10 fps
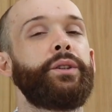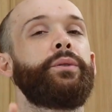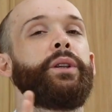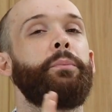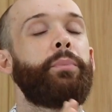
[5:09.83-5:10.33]
to
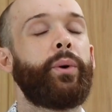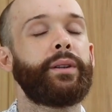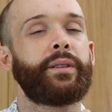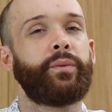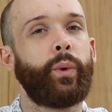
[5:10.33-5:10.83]
you the
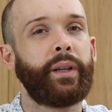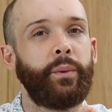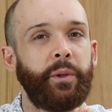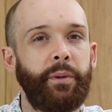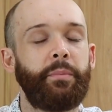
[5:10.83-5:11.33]
importance of
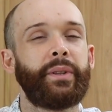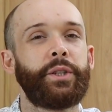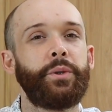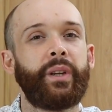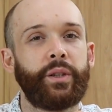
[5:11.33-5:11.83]
working with people
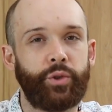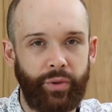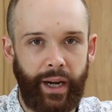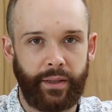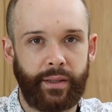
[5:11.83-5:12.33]
that you can
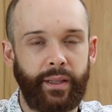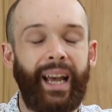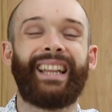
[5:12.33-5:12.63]
trust,